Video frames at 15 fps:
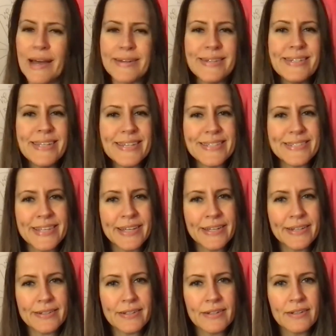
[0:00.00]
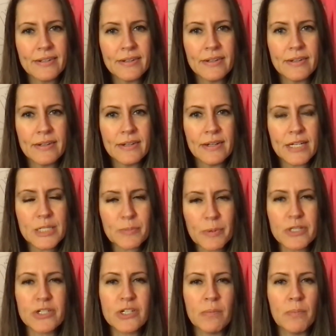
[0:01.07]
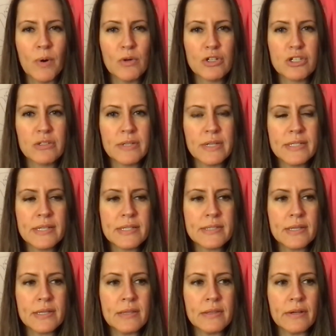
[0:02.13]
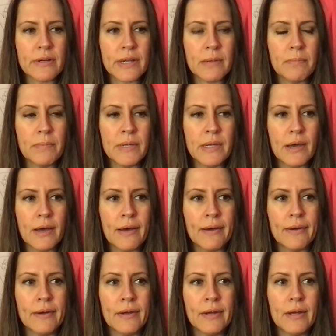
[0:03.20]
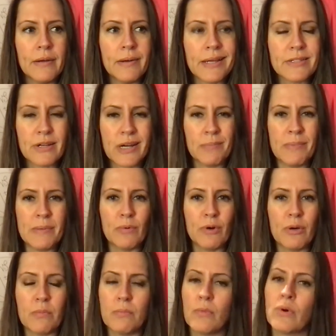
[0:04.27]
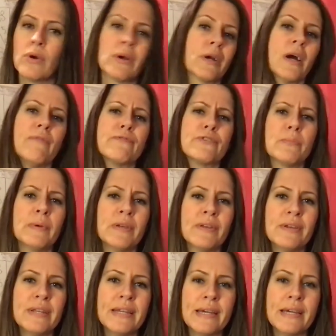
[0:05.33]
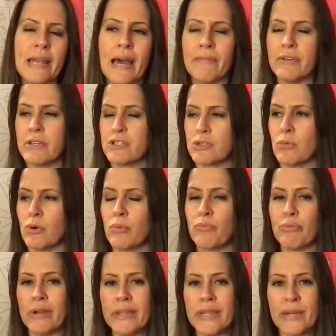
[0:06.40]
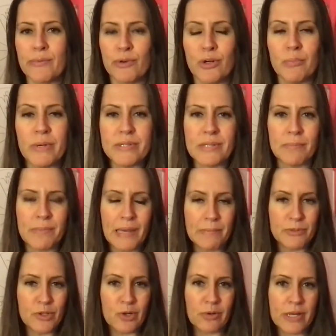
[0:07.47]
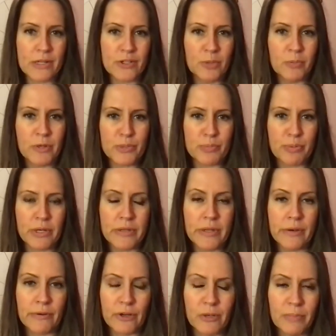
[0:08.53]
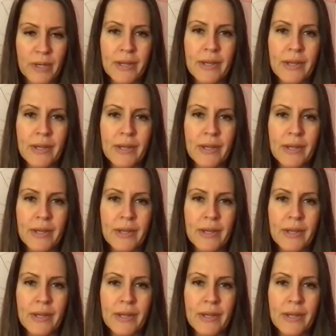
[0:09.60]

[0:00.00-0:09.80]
distant, especially emotionally distant. There can be because there can be more comfortability in having some more breathing room, but sometimes you create too much breathing room,